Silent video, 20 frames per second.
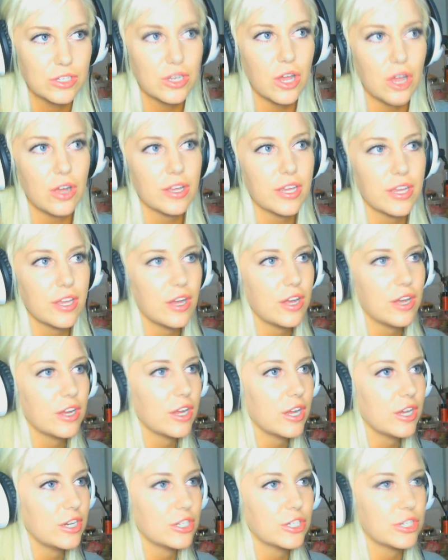Donkey Kong
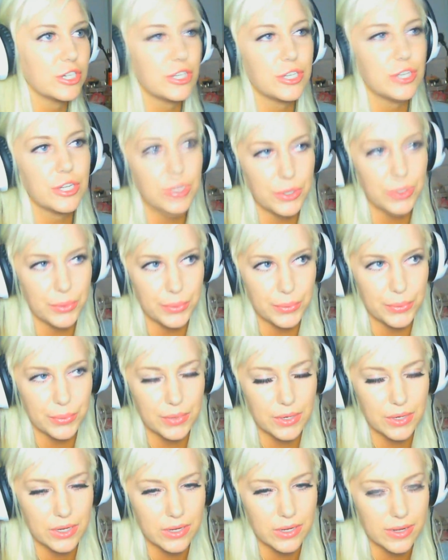Country
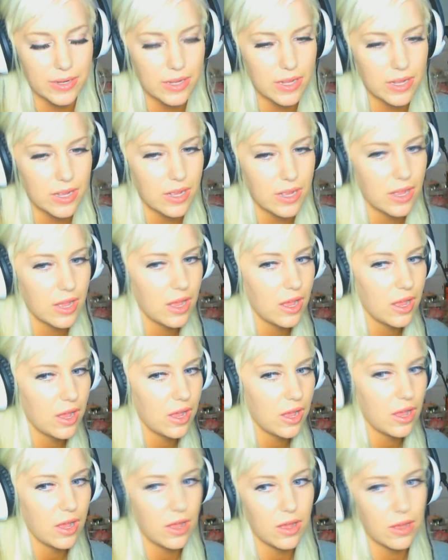2,
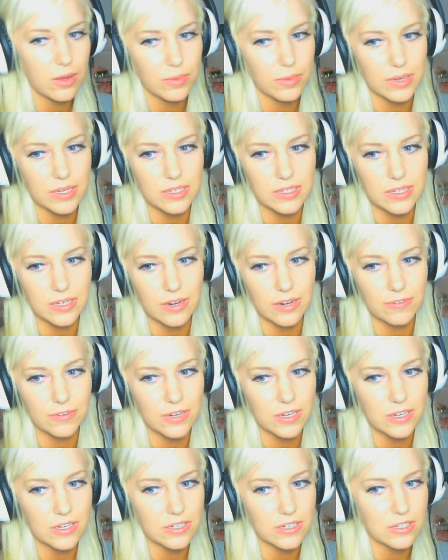uh, what else did I
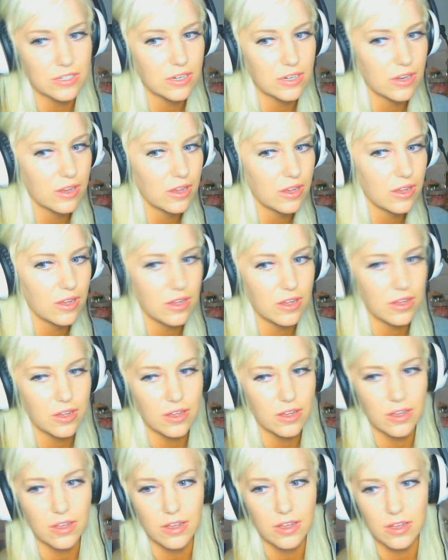finish?
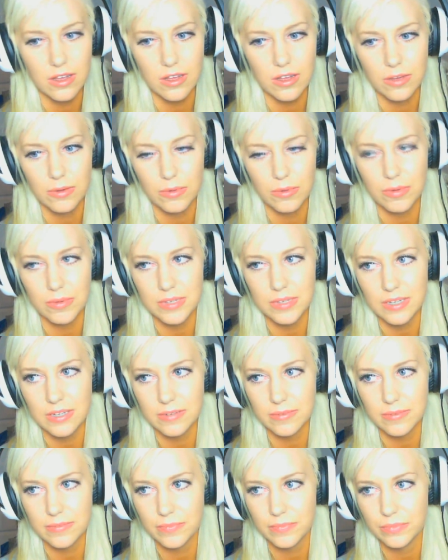Uh, what was
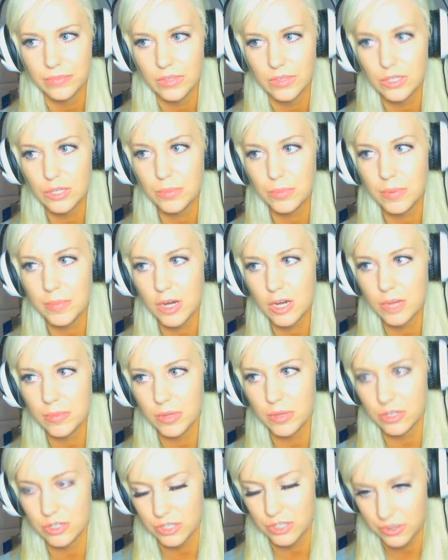it? Super Mario
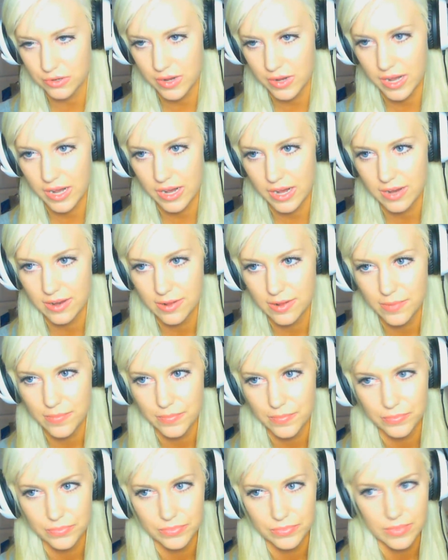Brothers 3,
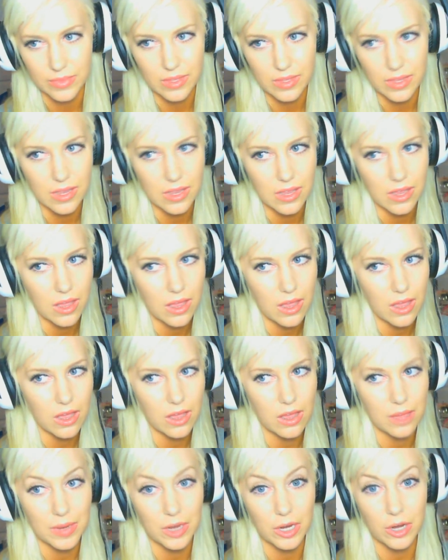
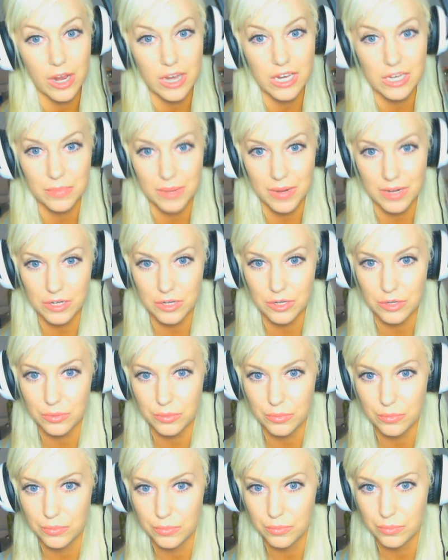um, and Crash Bandicoot.